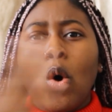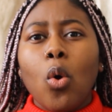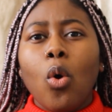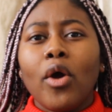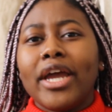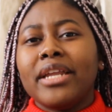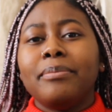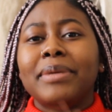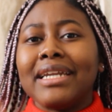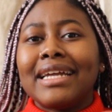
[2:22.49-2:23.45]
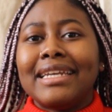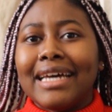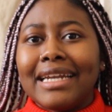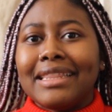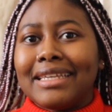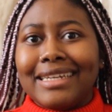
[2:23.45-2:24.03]
or it being
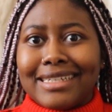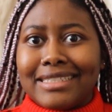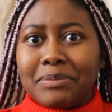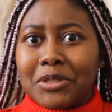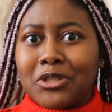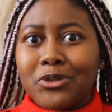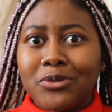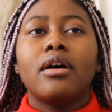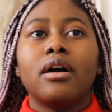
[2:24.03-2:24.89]
undone in the next episode.